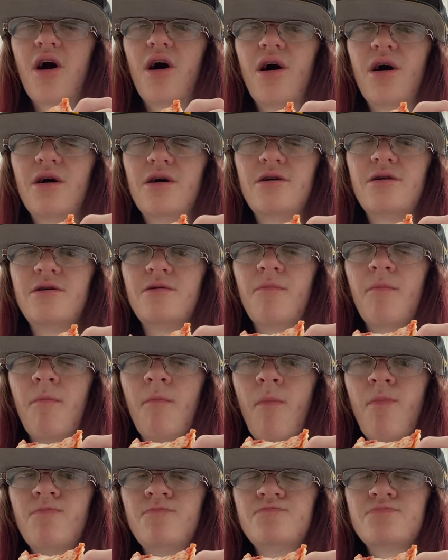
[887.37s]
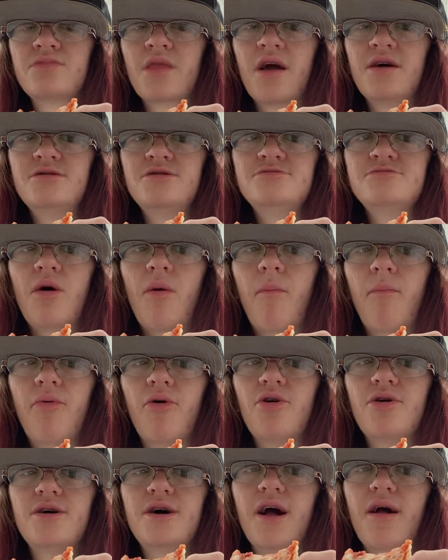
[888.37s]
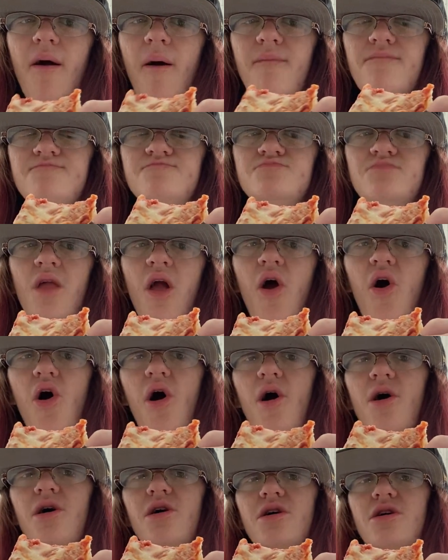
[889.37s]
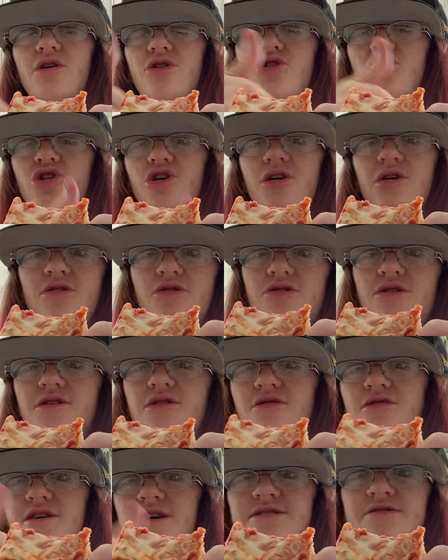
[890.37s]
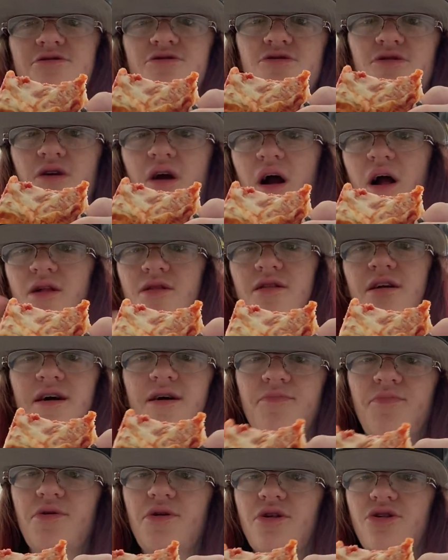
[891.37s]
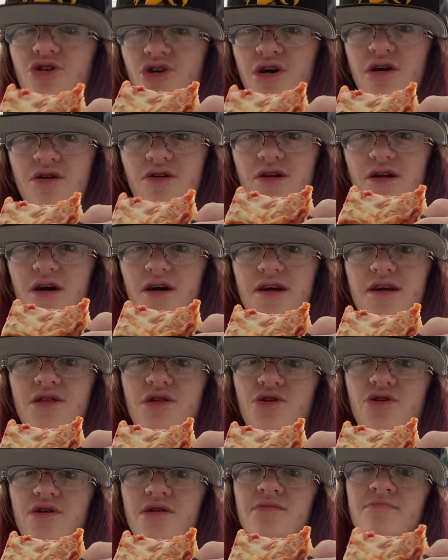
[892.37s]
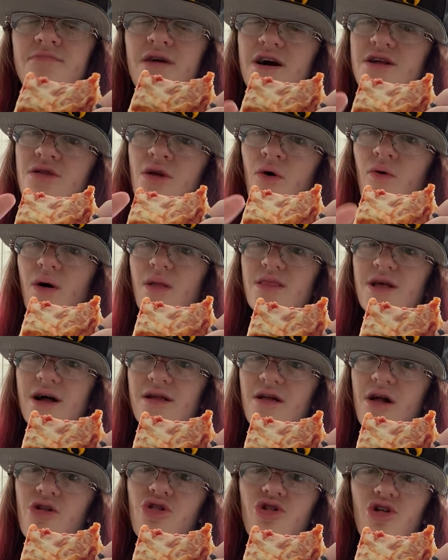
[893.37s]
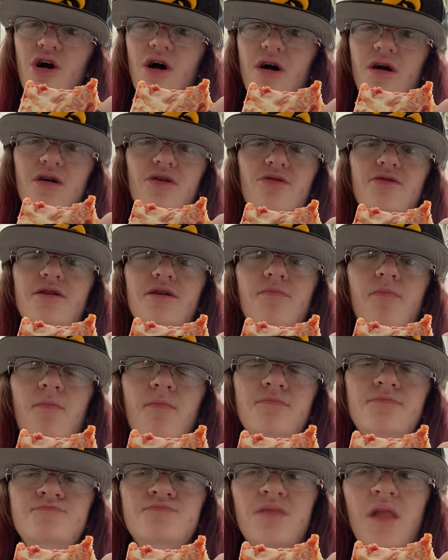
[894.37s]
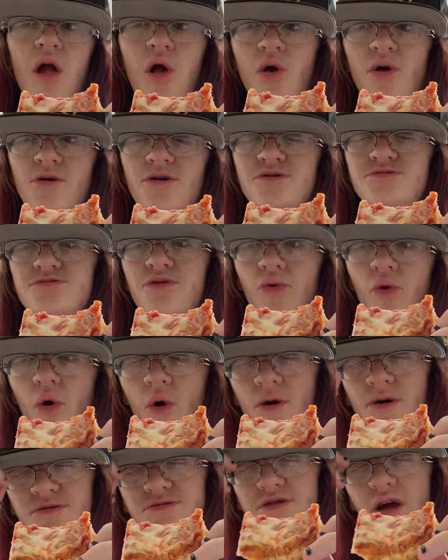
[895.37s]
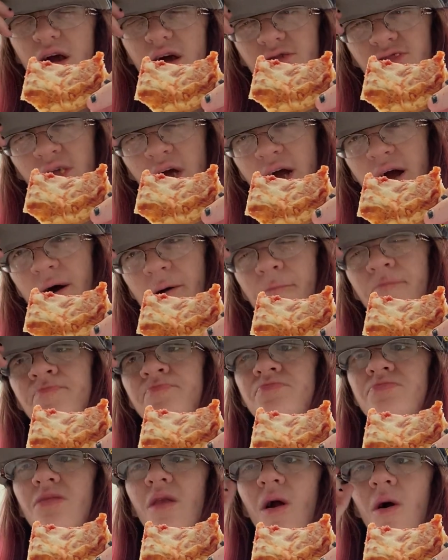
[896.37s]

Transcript: put a chocolate layer on top of the chocolate ice cream. I know, a lot of chocolate. And then